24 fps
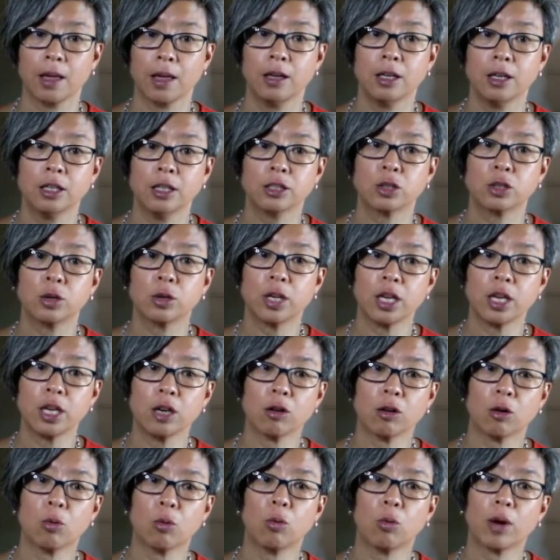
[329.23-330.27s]
So
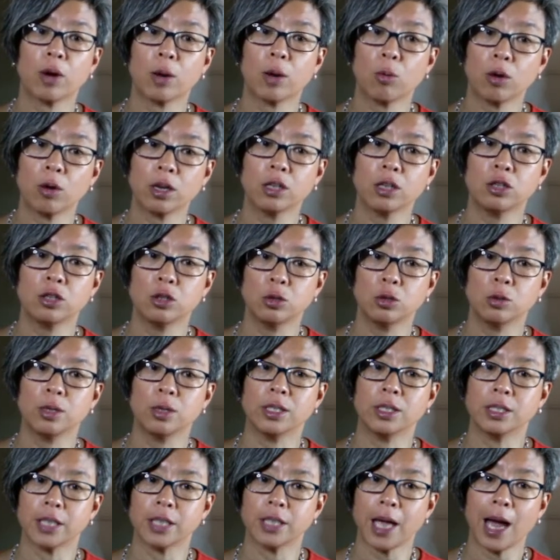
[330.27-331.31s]
here, what I want to do
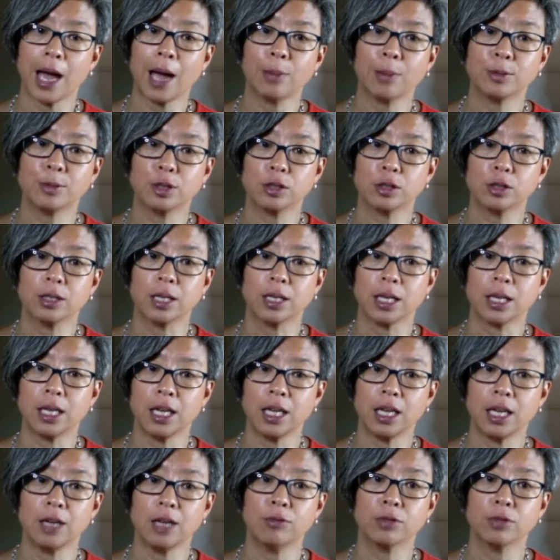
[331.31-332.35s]
is capture the
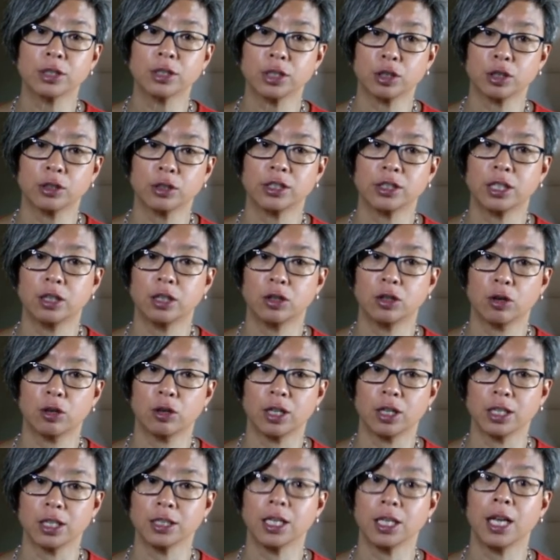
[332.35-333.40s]
key results and
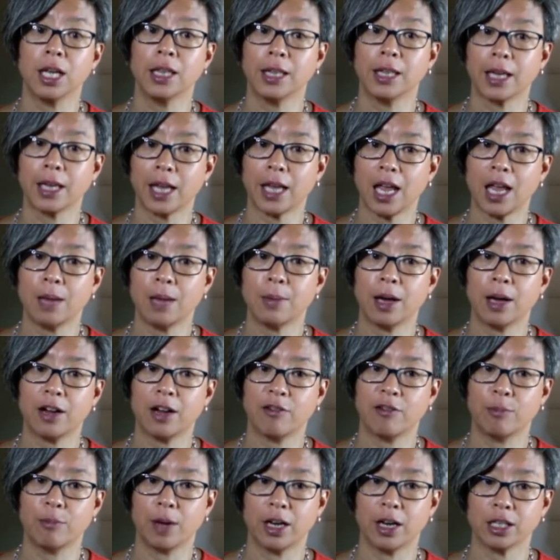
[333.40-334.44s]
learnings that came out of
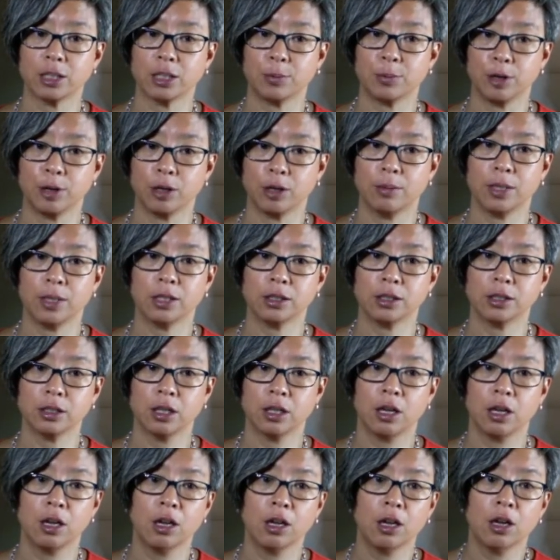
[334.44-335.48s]
my experiments.
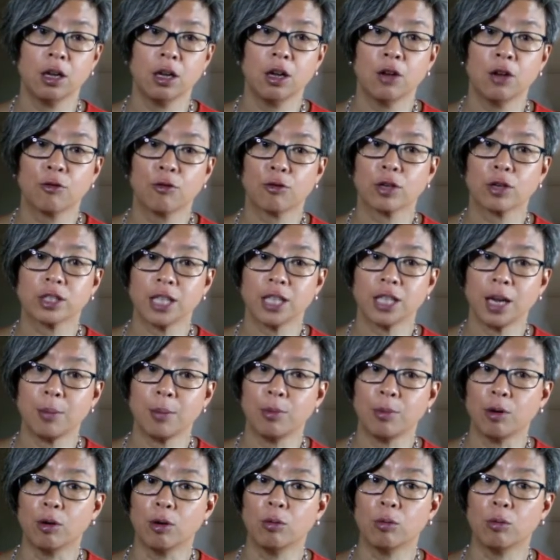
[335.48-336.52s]
For
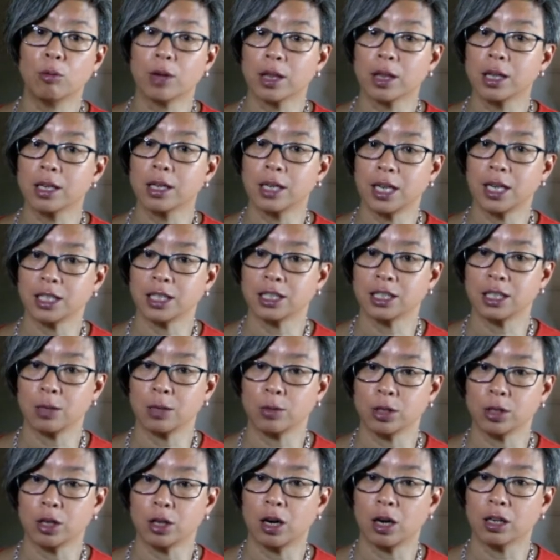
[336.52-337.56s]
example, one of the tests that we
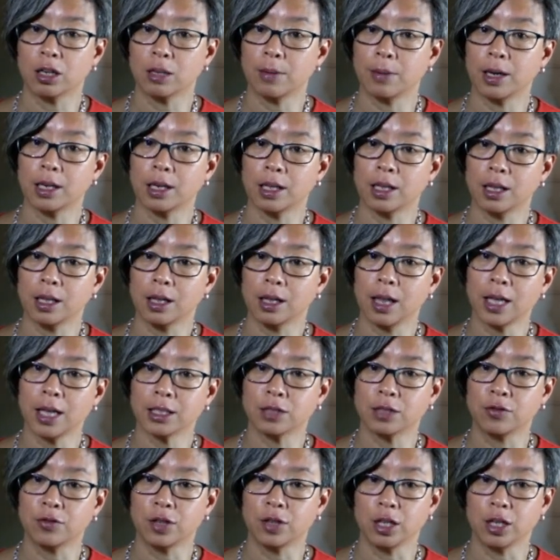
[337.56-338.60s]
talked about in the last
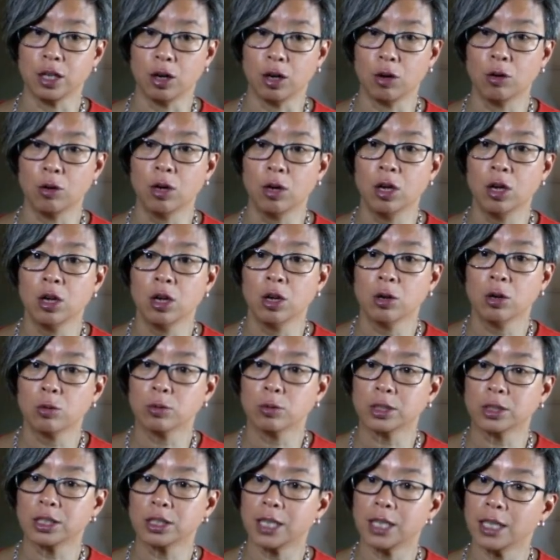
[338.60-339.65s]
video was
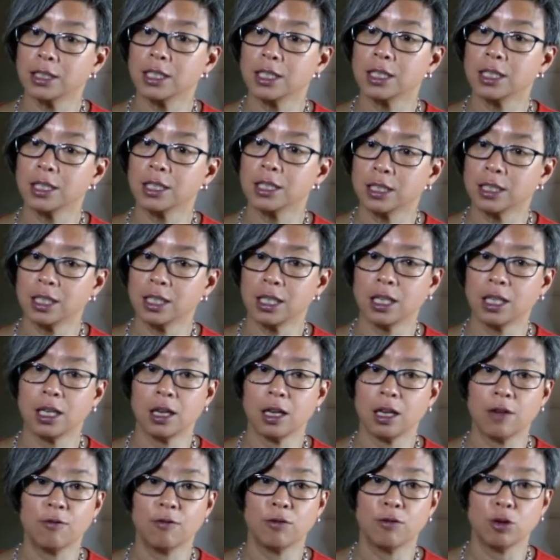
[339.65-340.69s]
testing to see
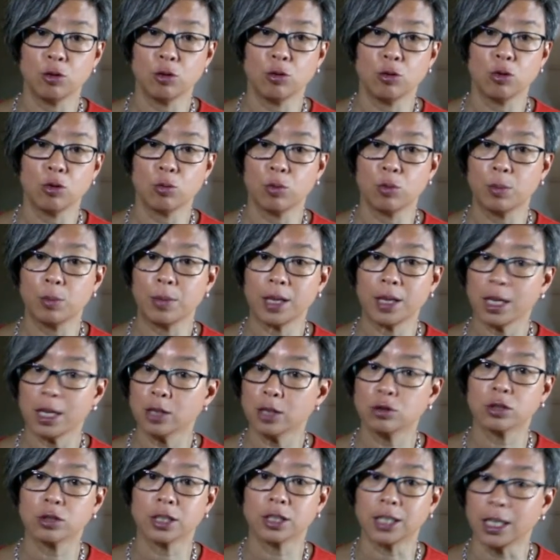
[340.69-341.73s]
if youth would be
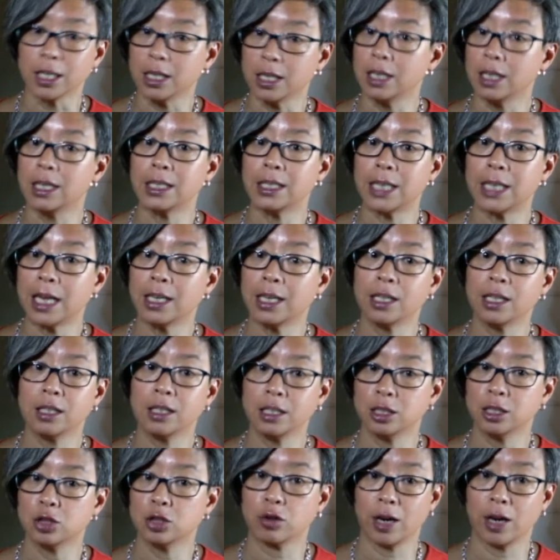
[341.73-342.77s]
interested in attending these
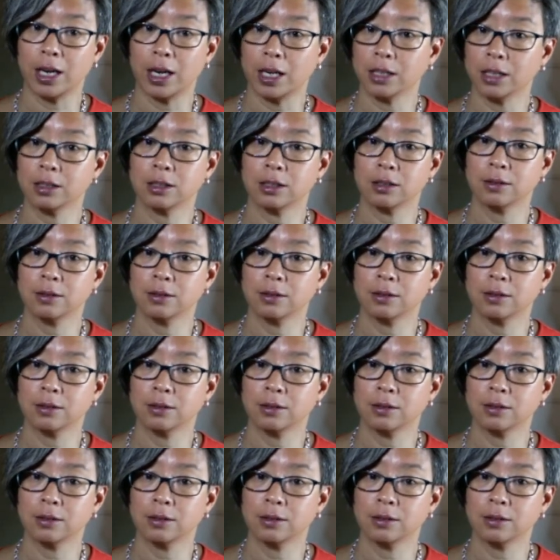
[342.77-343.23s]
trainings.